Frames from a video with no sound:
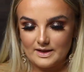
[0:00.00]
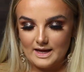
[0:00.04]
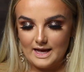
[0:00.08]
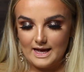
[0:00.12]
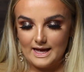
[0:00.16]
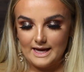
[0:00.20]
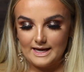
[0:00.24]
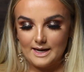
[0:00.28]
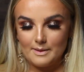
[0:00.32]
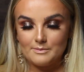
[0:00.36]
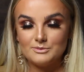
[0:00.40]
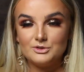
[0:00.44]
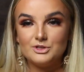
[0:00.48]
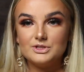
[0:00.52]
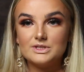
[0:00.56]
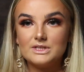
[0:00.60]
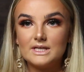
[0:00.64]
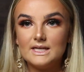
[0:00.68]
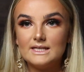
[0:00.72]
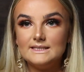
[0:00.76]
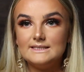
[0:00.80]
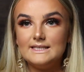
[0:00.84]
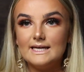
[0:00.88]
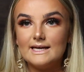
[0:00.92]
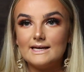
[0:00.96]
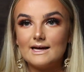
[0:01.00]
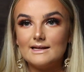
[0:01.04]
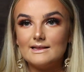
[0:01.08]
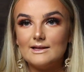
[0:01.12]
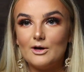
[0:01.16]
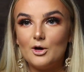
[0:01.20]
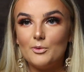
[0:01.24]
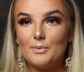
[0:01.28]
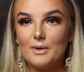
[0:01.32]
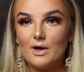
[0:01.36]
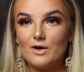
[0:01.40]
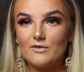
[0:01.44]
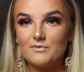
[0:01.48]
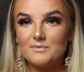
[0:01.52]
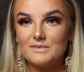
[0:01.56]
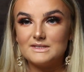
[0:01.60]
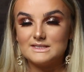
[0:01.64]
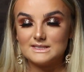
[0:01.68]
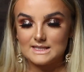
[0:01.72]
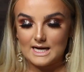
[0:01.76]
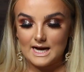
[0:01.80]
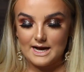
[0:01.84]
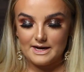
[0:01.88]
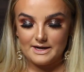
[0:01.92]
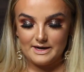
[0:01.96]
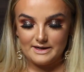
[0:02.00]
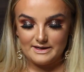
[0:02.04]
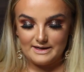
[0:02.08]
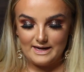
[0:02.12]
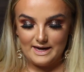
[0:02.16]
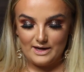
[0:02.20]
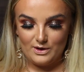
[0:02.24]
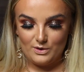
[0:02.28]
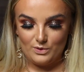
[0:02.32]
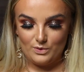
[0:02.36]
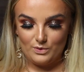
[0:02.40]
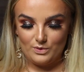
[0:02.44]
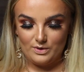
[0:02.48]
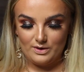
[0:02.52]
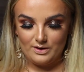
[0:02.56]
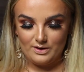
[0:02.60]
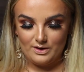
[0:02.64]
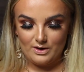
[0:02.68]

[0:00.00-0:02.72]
And I'm just going to take a little bit of mascara now